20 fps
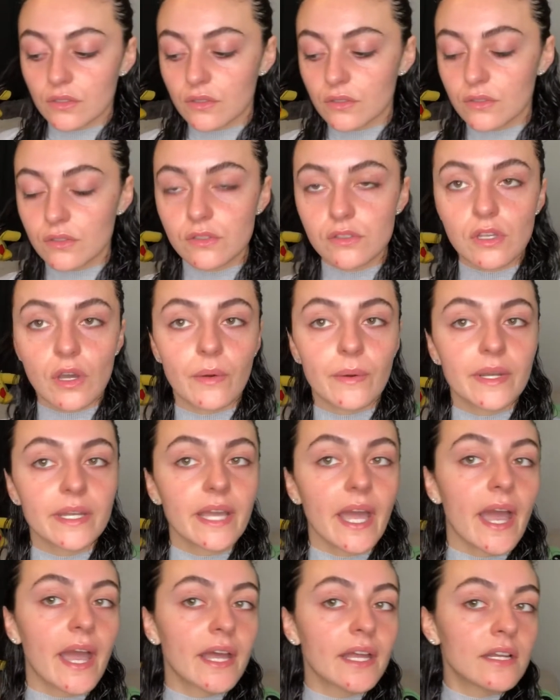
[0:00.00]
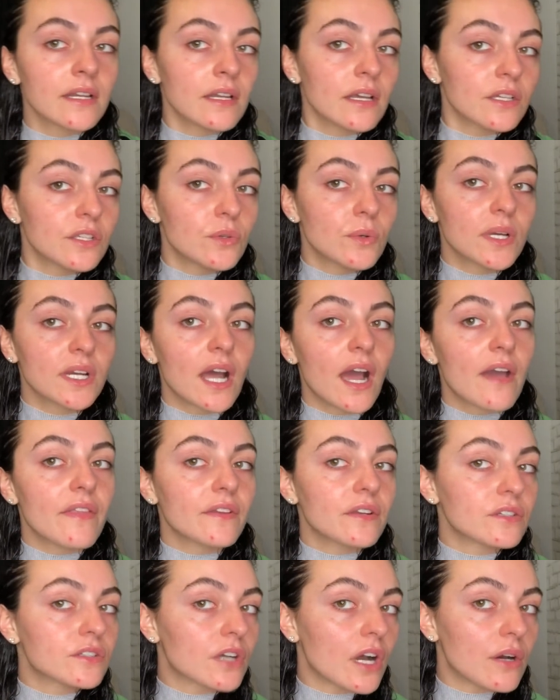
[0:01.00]
So again, you could
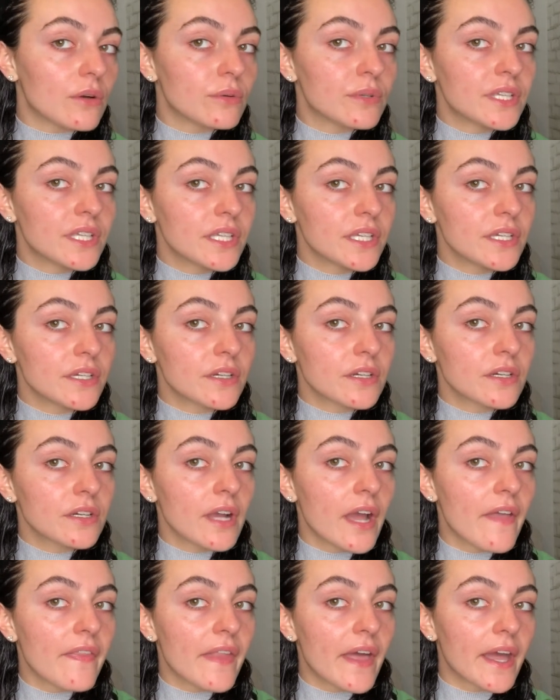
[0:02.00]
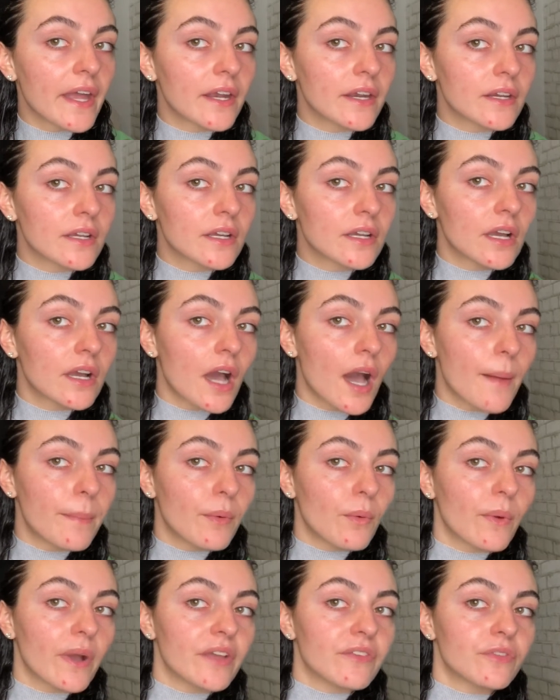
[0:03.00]
either go here and then up
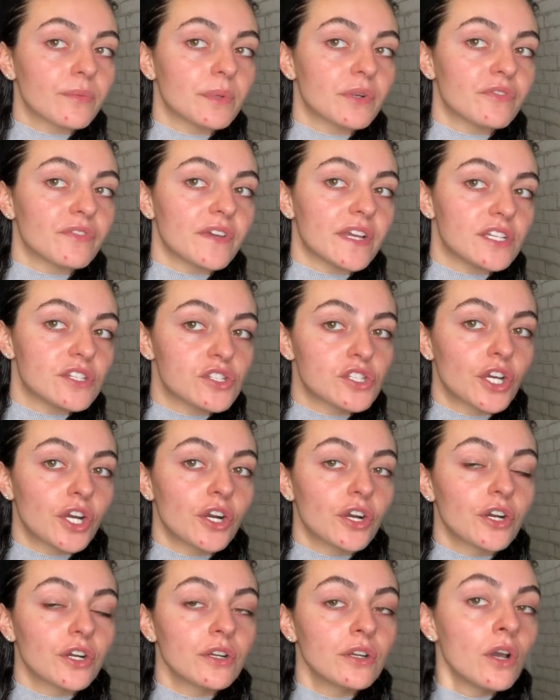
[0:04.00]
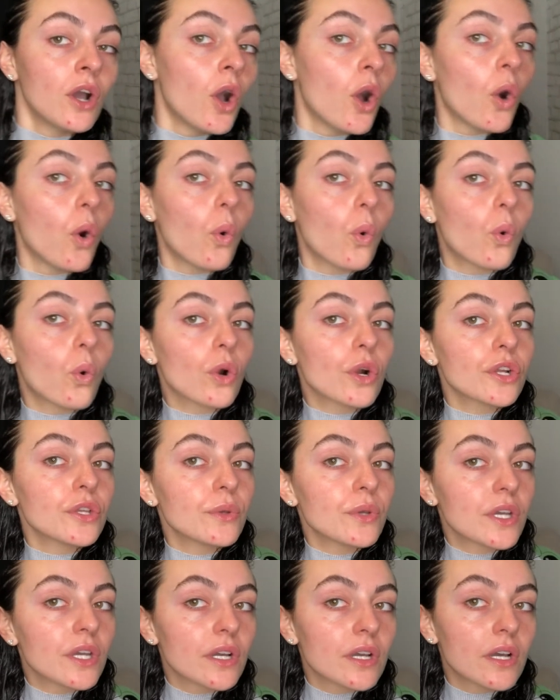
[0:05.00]
away from your face, turn, or you
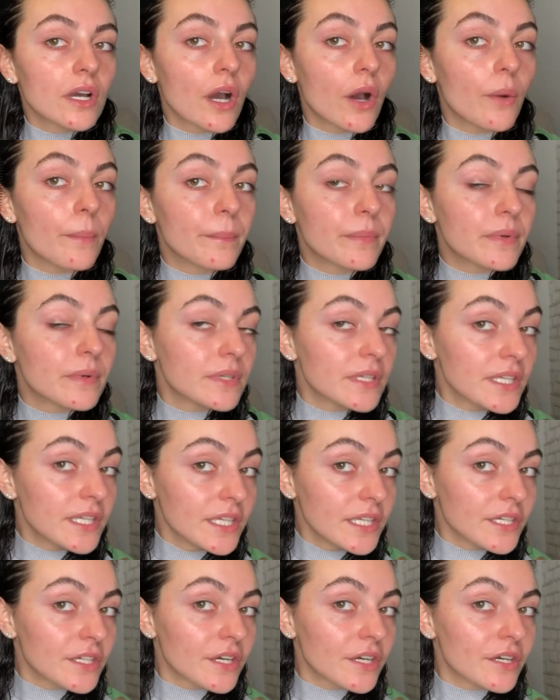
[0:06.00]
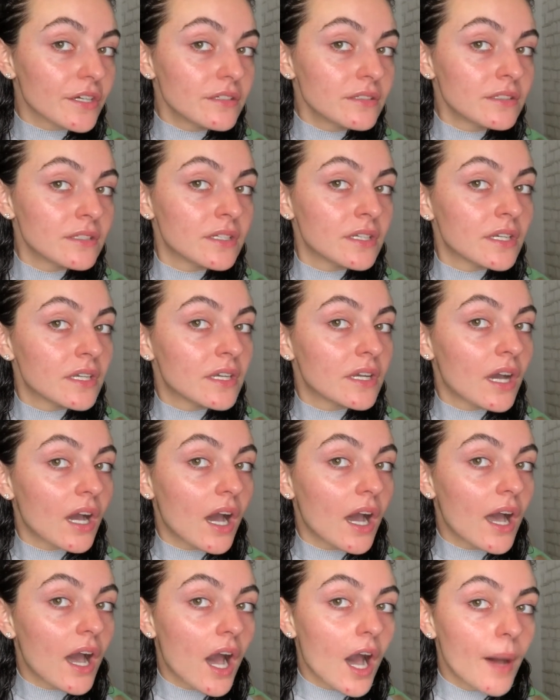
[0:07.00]
can come here,
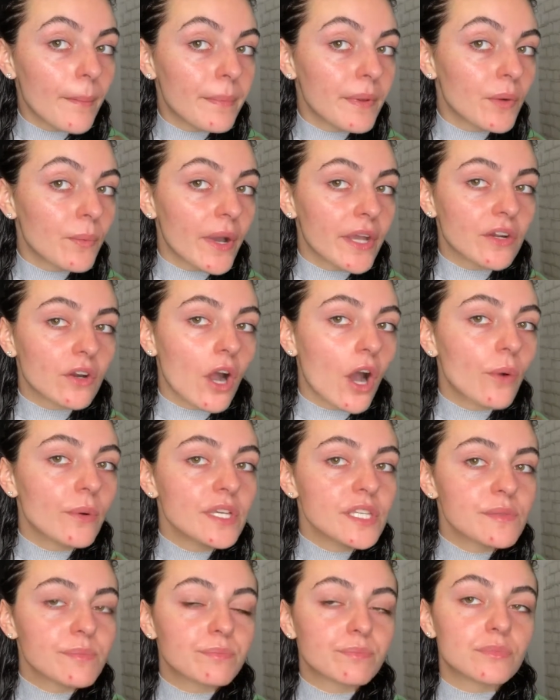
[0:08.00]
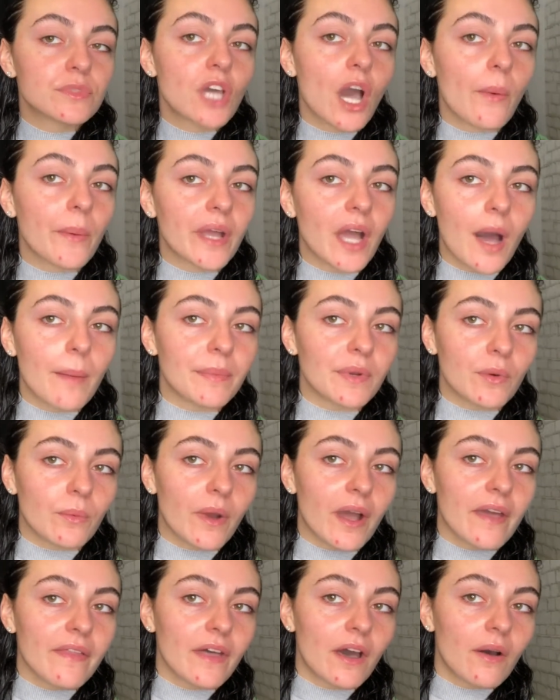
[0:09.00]
up and away. You're always going up and
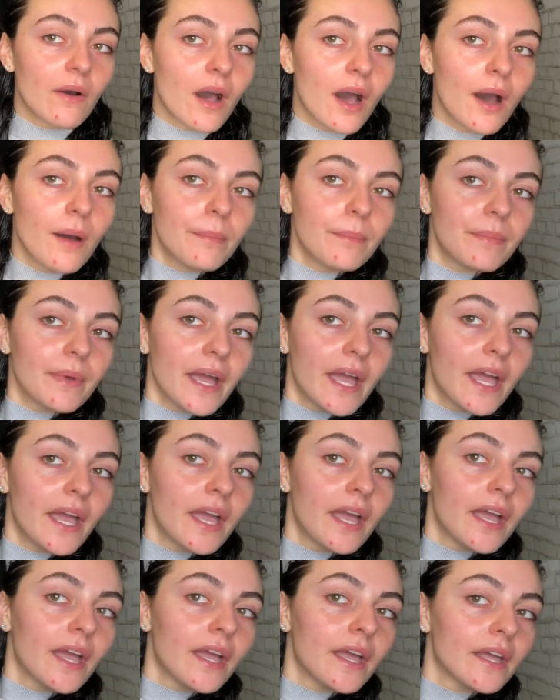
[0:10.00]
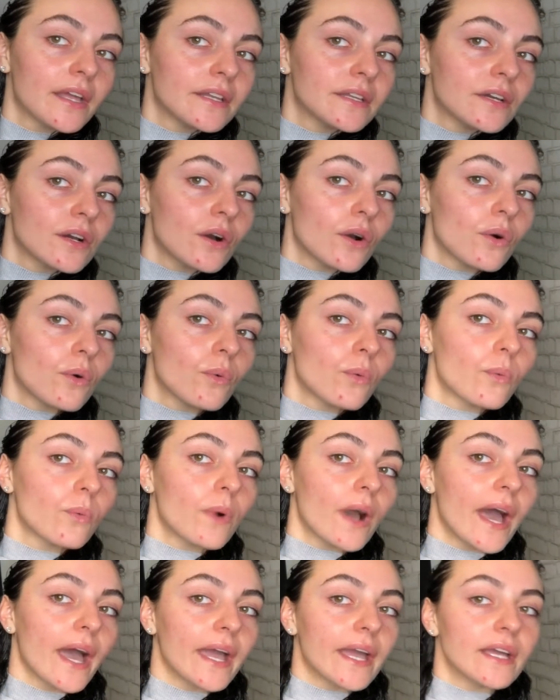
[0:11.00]
away though. Up and
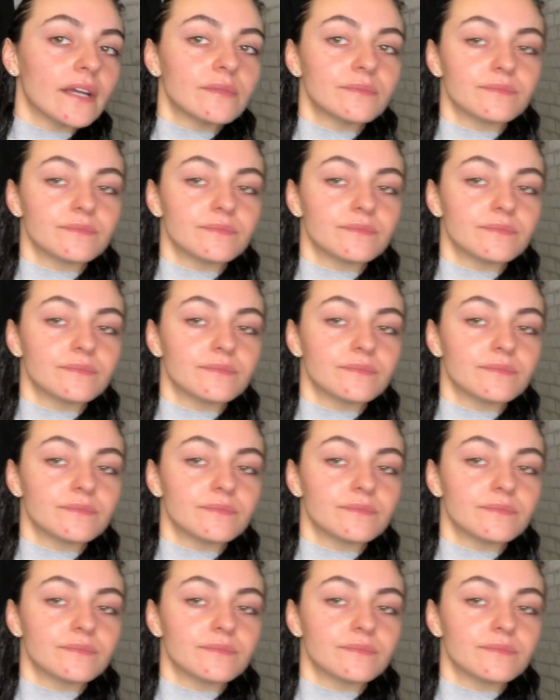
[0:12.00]
away.